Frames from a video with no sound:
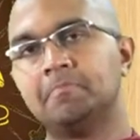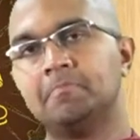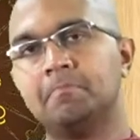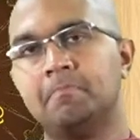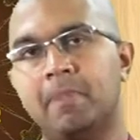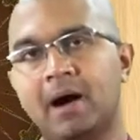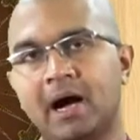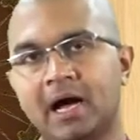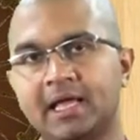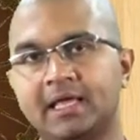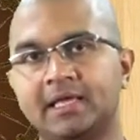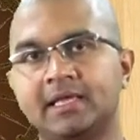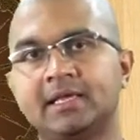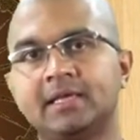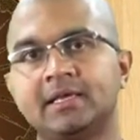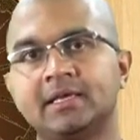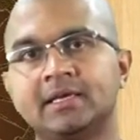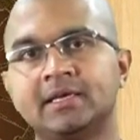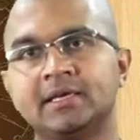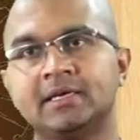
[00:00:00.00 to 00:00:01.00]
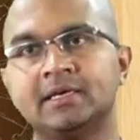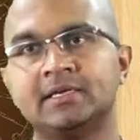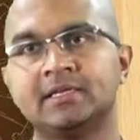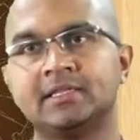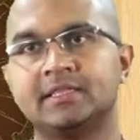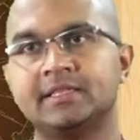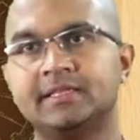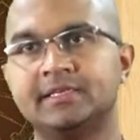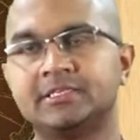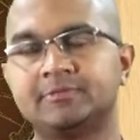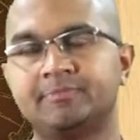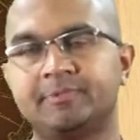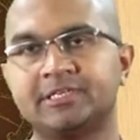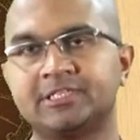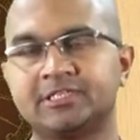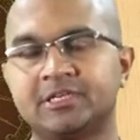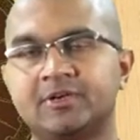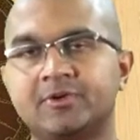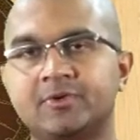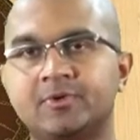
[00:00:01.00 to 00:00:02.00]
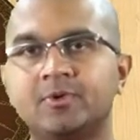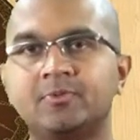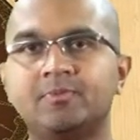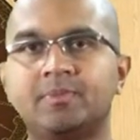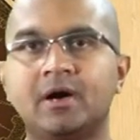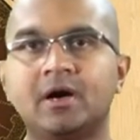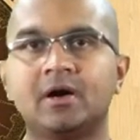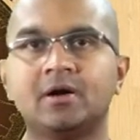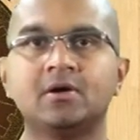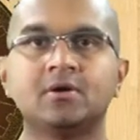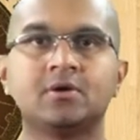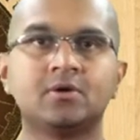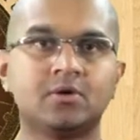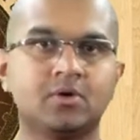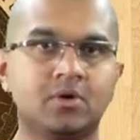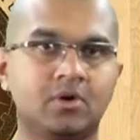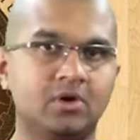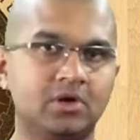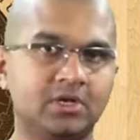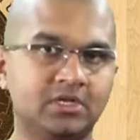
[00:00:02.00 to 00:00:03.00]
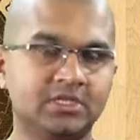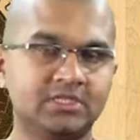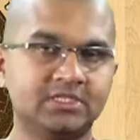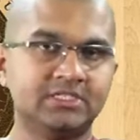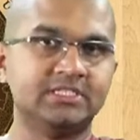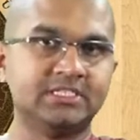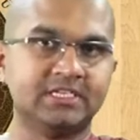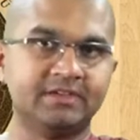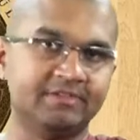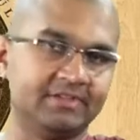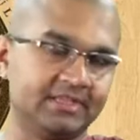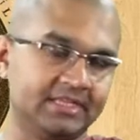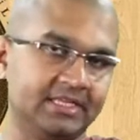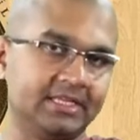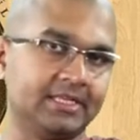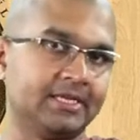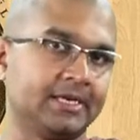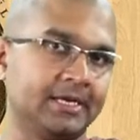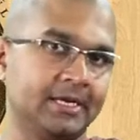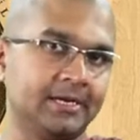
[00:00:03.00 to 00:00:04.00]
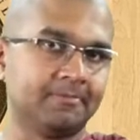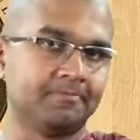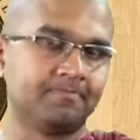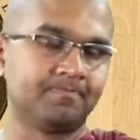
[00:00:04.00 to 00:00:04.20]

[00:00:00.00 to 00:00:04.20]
by this special rupa called Jivitendriya.